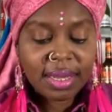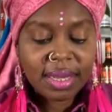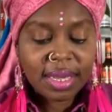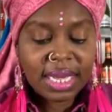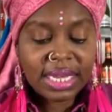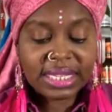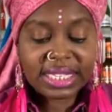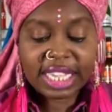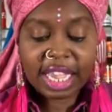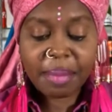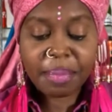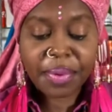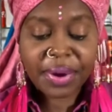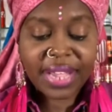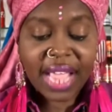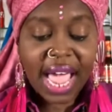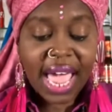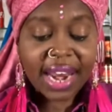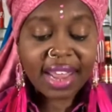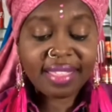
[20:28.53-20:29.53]
He said
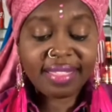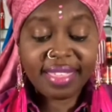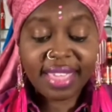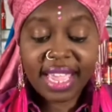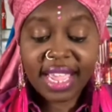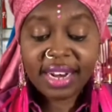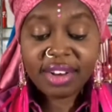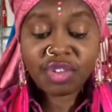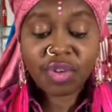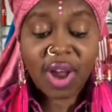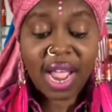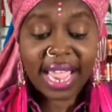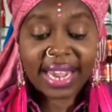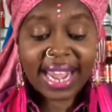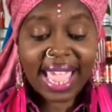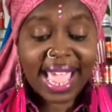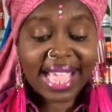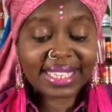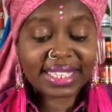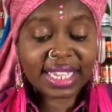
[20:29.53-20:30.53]
Breonna then tried
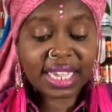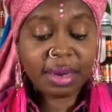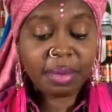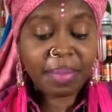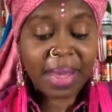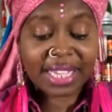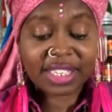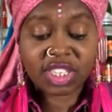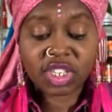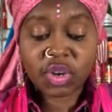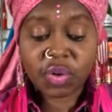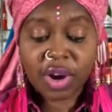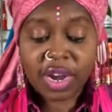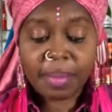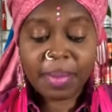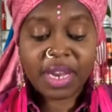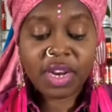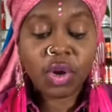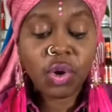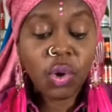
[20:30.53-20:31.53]
asking by
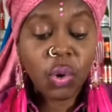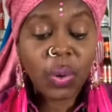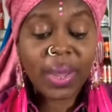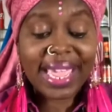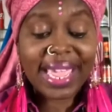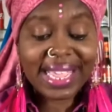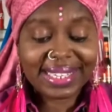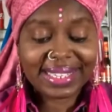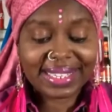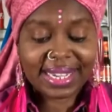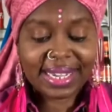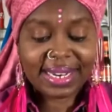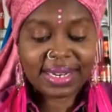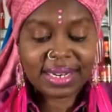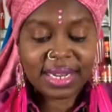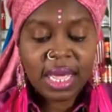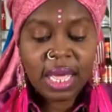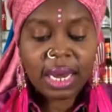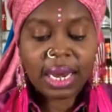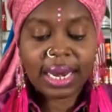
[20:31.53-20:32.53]
screaming, "Who is it?"
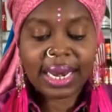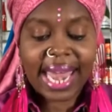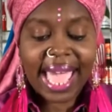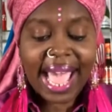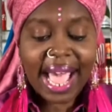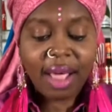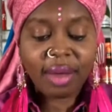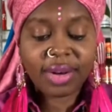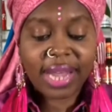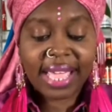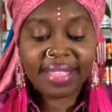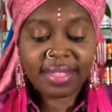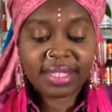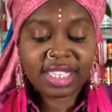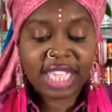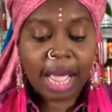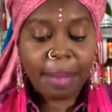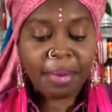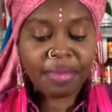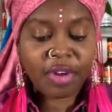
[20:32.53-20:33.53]
loud at the
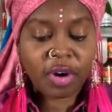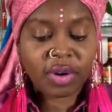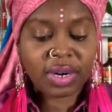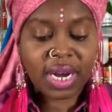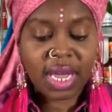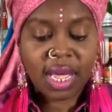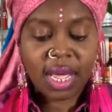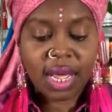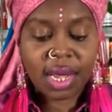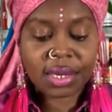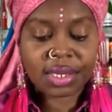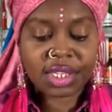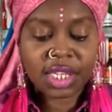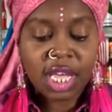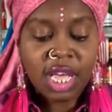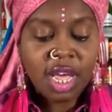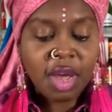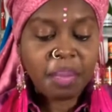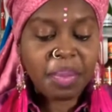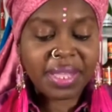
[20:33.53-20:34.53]
top of her lungs,
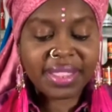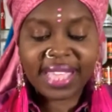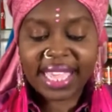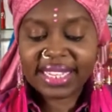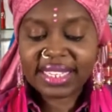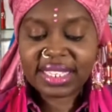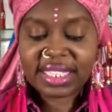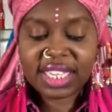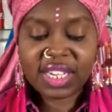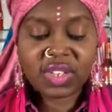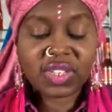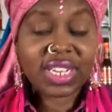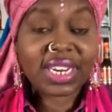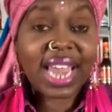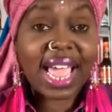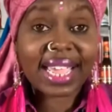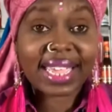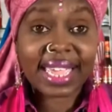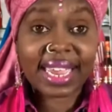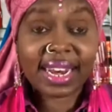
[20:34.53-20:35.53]
but they still did
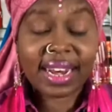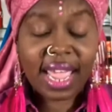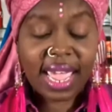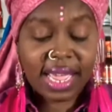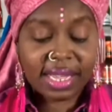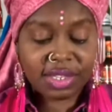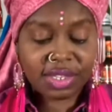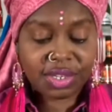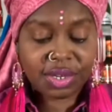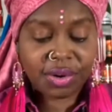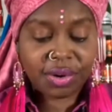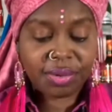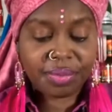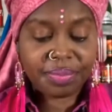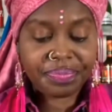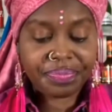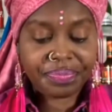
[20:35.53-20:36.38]
not get an answer.